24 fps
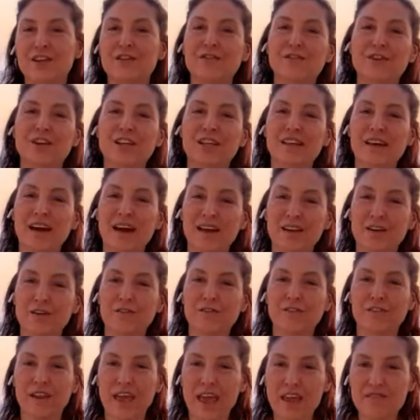different kind
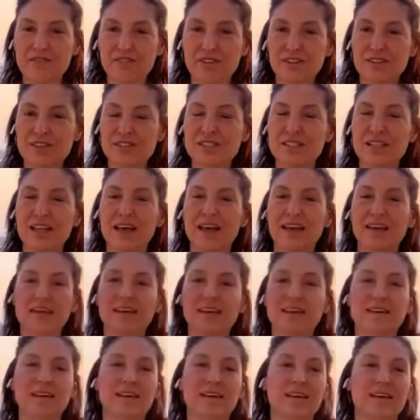of flavors like
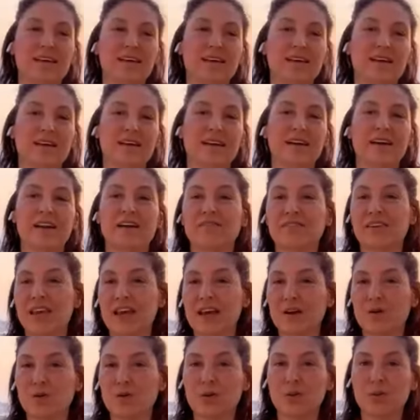uh,
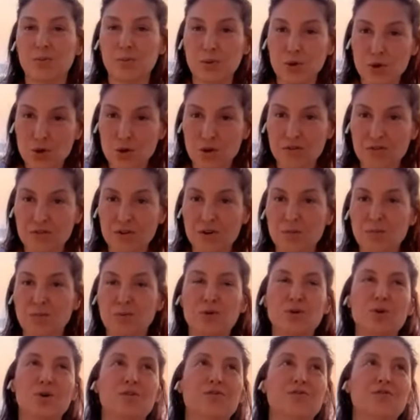Graviera with Bukovo.
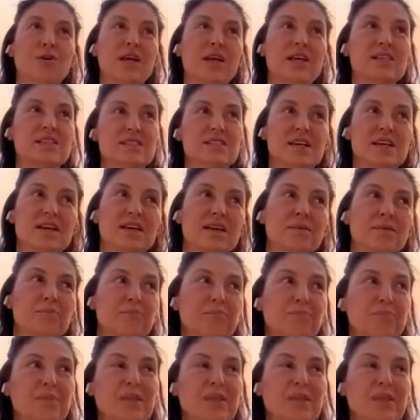Bukovo is uh,